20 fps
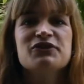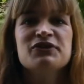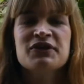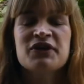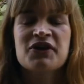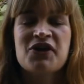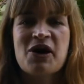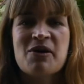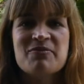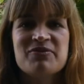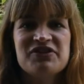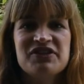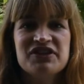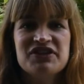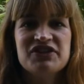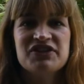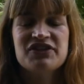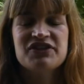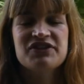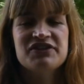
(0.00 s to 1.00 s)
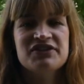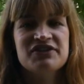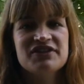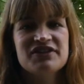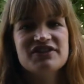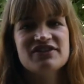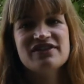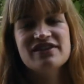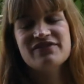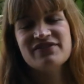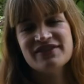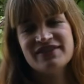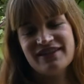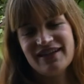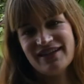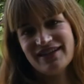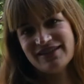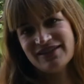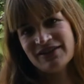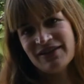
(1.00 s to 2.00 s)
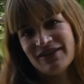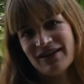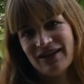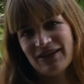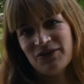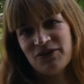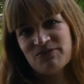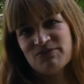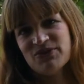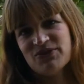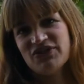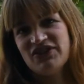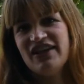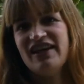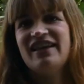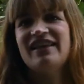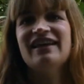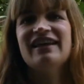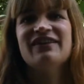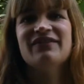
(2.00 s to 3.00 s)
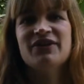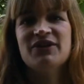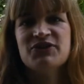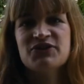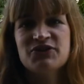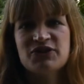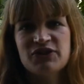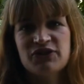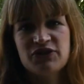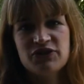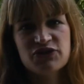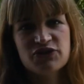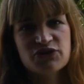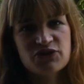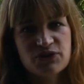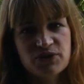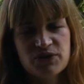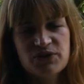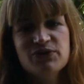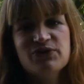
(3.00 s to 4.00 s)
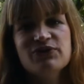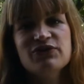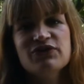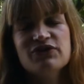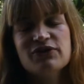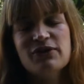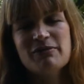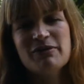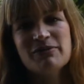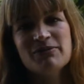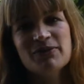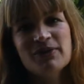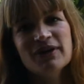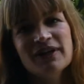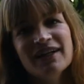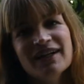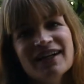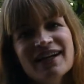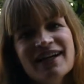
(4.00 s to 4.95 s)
you're doing a competition, Steven said it's not like normal sailing where you sort of just cruise a bit more.